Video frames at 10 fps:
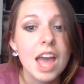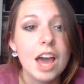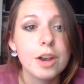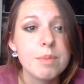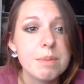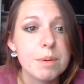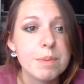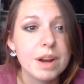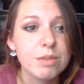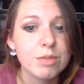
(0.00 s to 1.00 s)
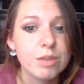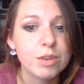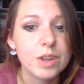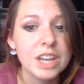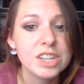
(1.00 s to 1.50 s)
how to be prepared for a
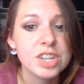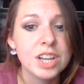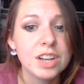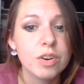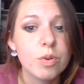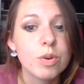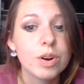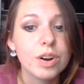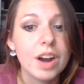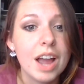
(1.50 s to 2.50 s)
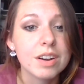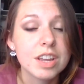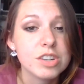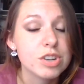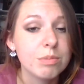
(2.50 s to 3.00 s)
vocation or how to
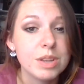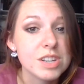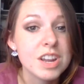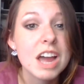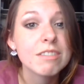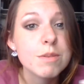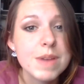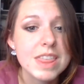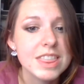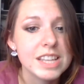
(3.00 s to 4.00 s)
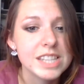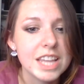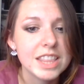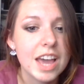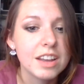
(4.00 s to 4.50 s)
contribute to government and things
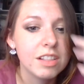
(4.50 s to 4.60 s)
like that.